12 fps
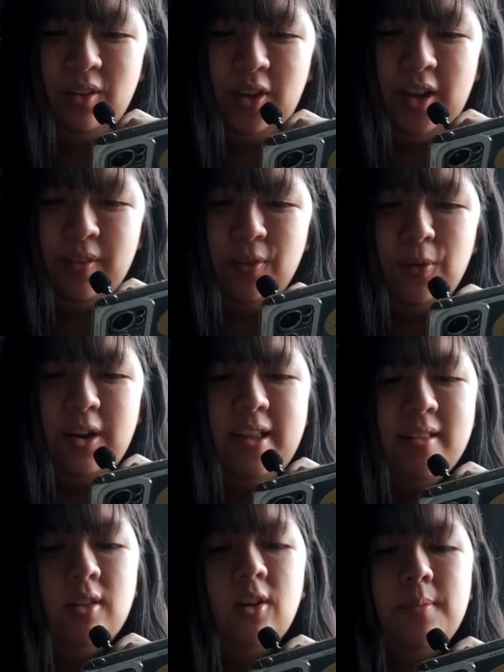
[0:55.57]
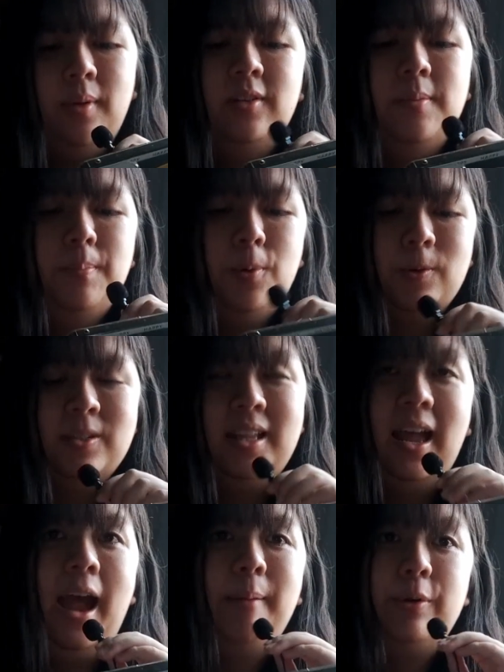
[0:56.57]
Okay, so let's talk about the books
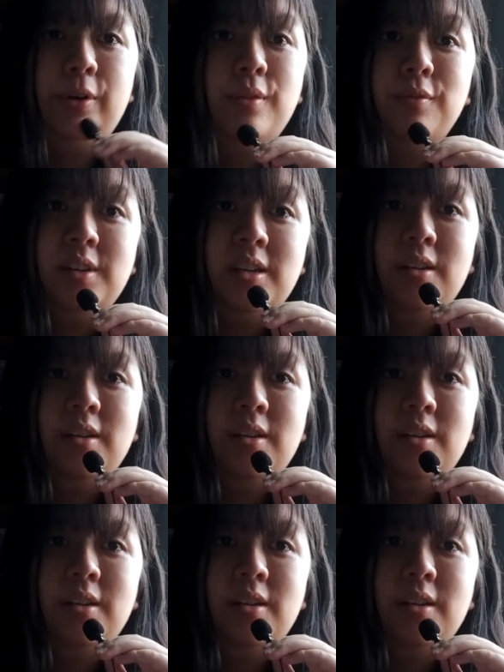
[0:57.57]
that I'm gonna read